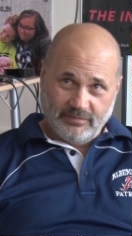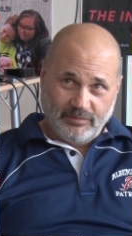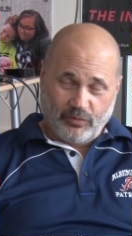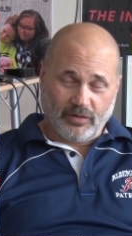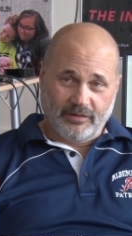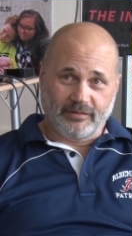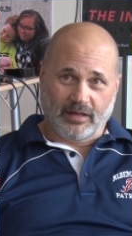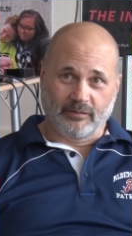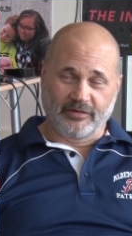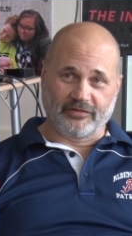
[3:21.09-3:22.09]
important
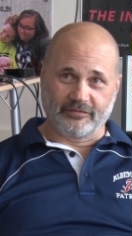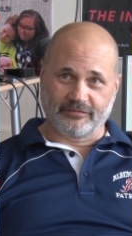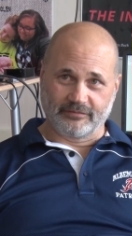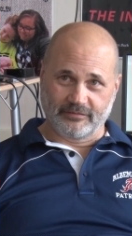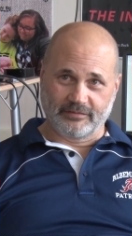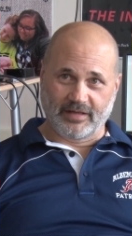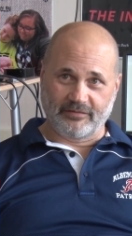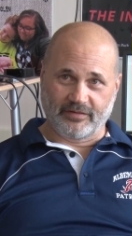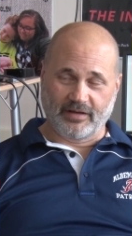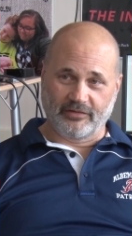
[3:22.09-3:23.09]
elements of
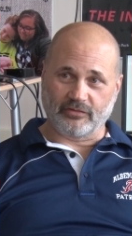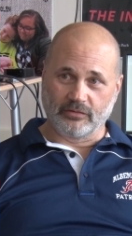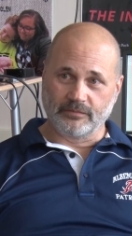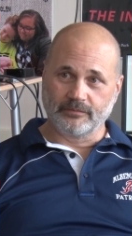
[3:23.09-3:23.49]
life in high school.